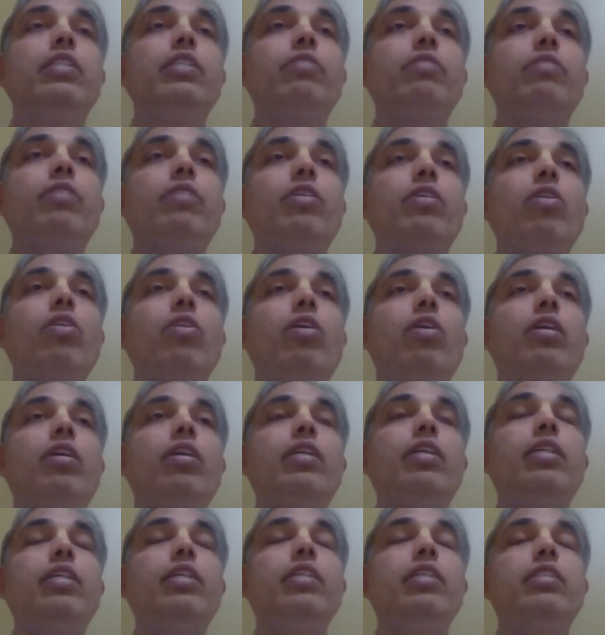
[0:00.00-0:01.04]
for the Lord,
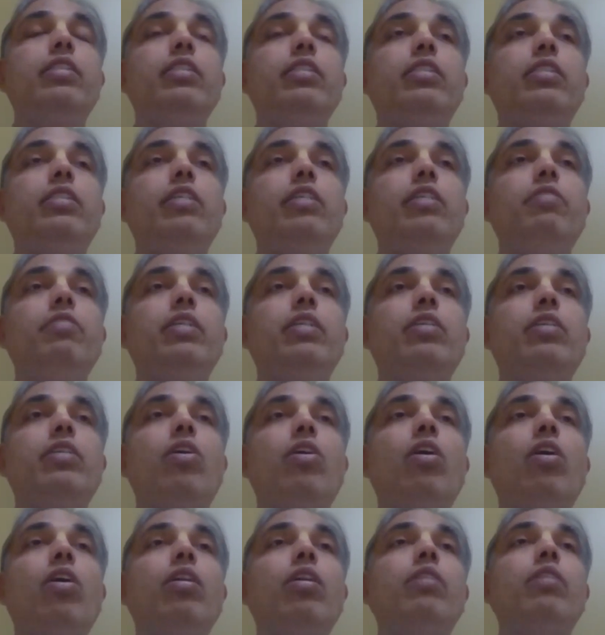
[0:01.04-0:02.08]
and he is receiving
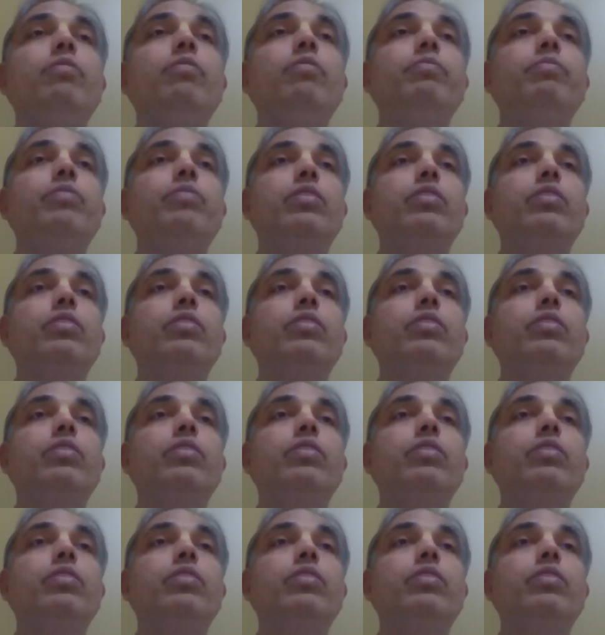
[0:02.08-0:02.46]
all.